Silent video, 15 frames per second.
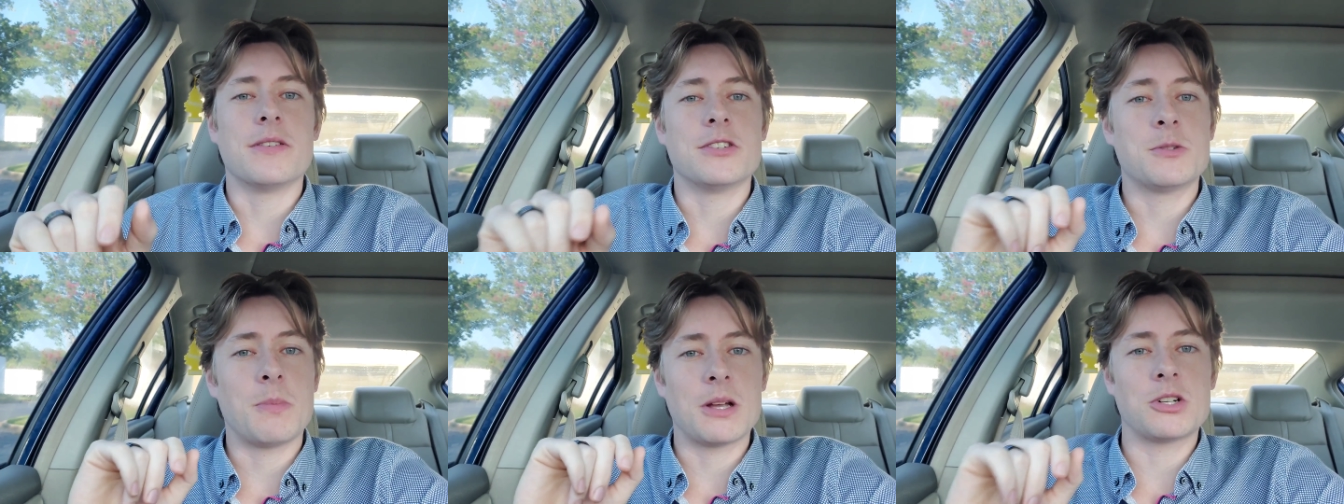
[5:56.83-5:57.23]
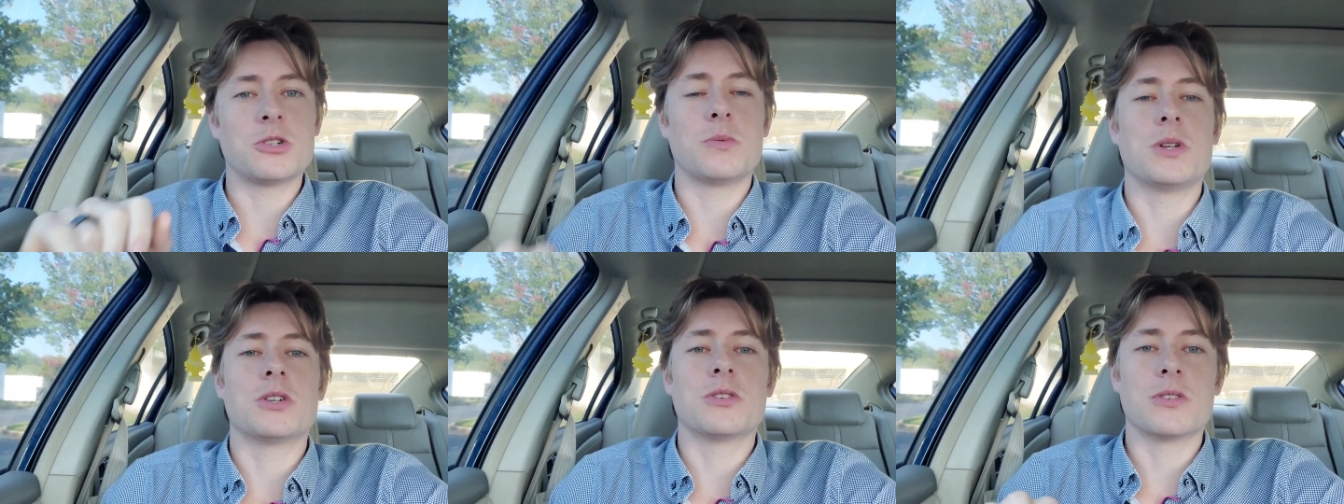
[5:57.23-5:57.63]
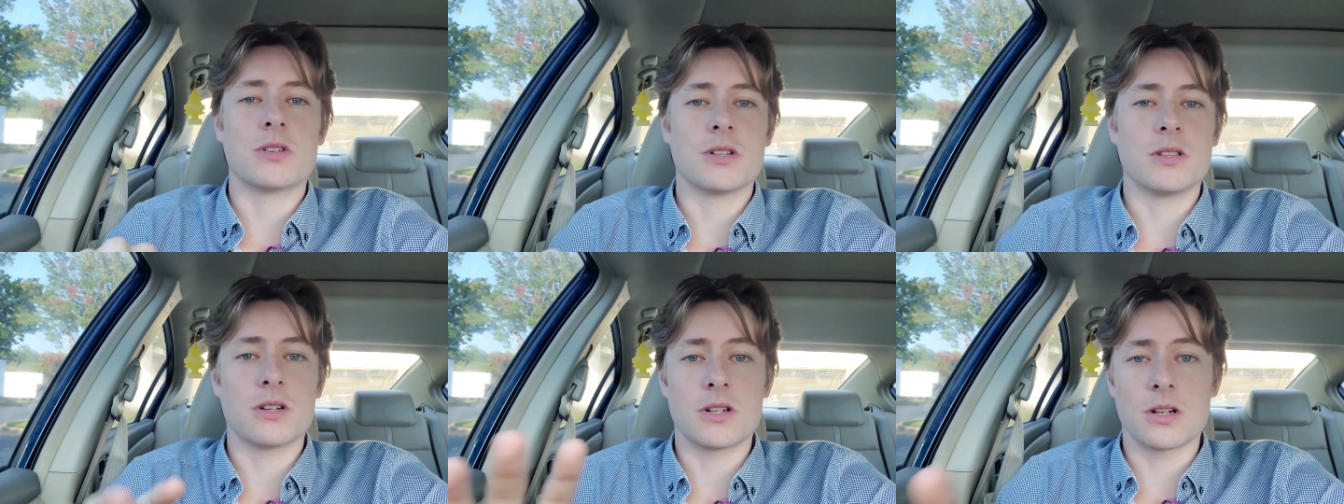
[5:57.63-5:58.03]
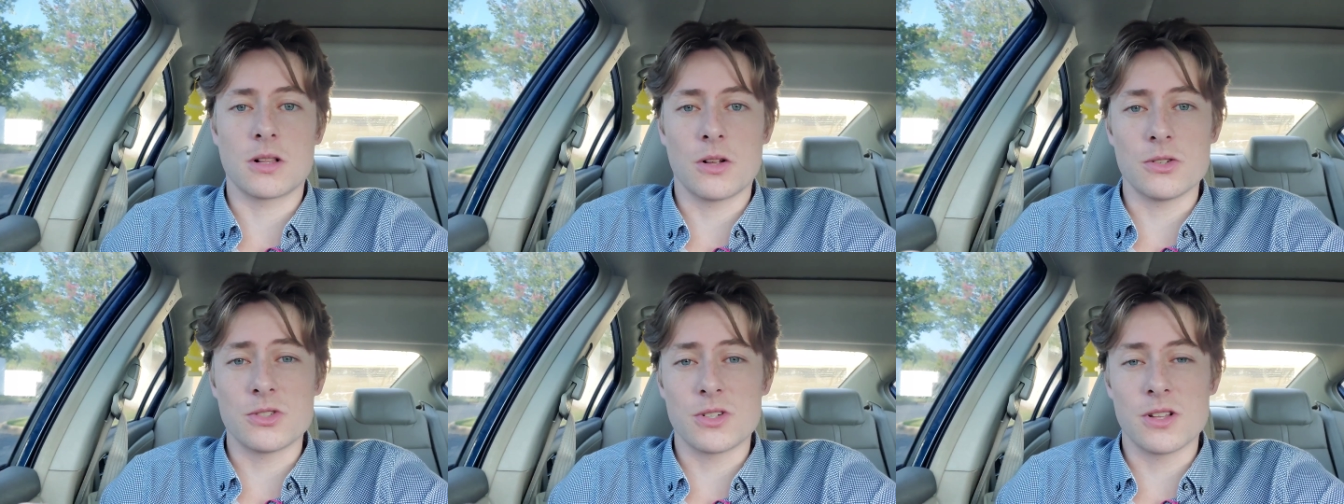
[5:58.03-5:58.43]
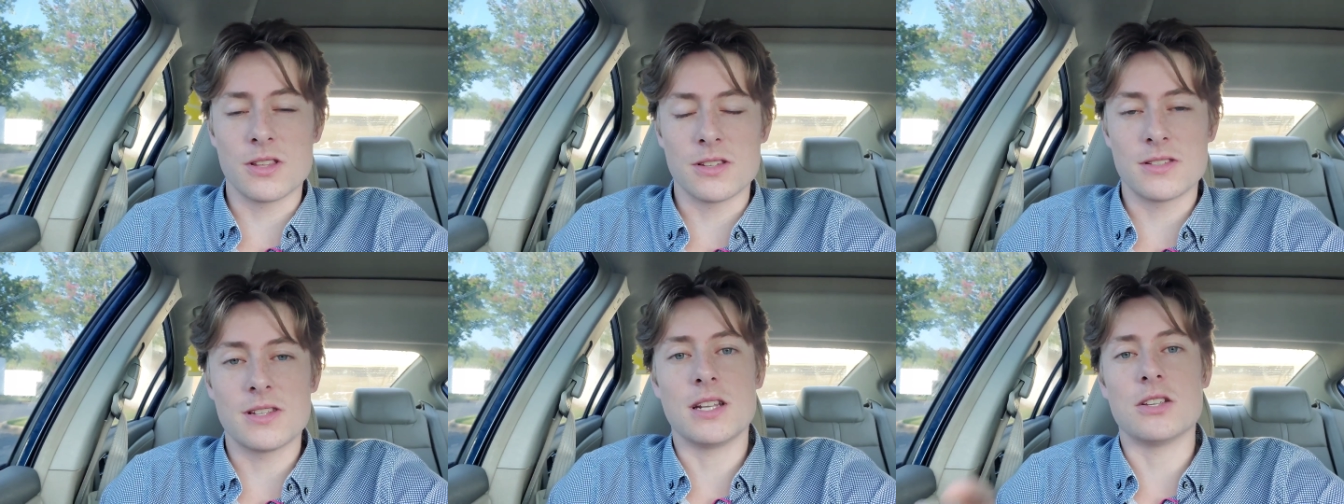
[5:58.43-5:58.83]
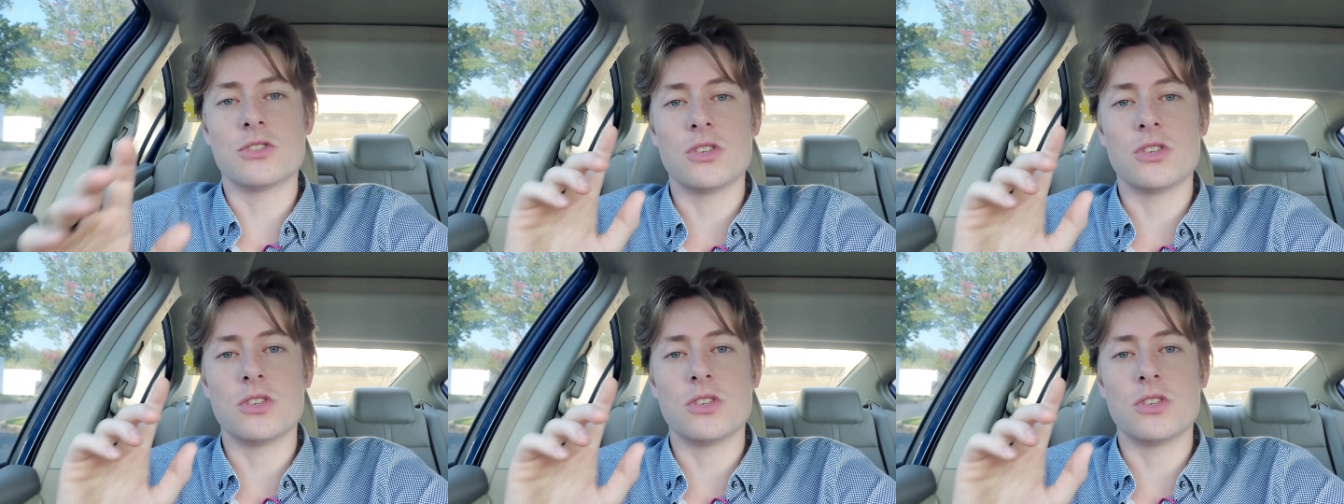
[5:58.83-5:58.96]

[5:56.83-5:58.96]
especially when you're looking closer to the city.